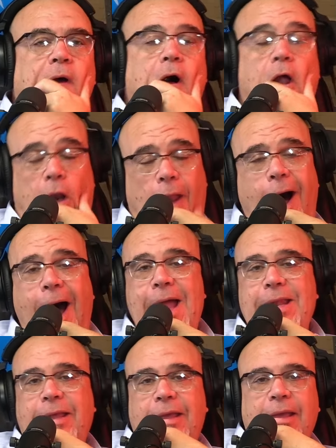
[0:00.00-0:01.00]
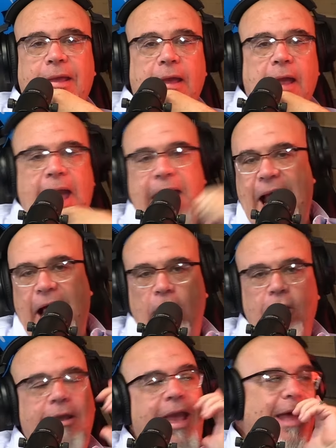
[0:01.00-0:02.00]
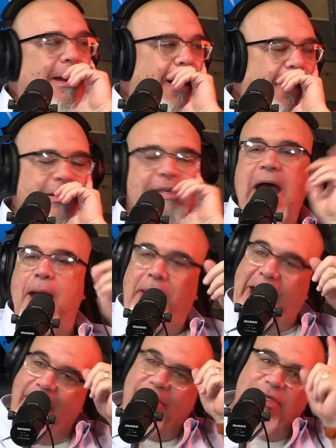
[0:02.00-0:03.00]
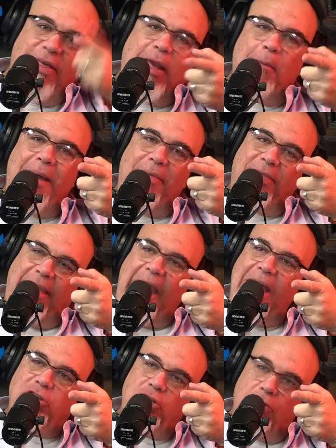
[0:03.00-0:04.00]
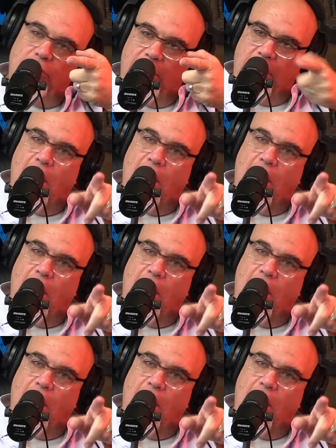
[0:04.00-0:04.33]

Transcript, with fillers: a lot and I look at it all the mm. time and I think about the guy shooting the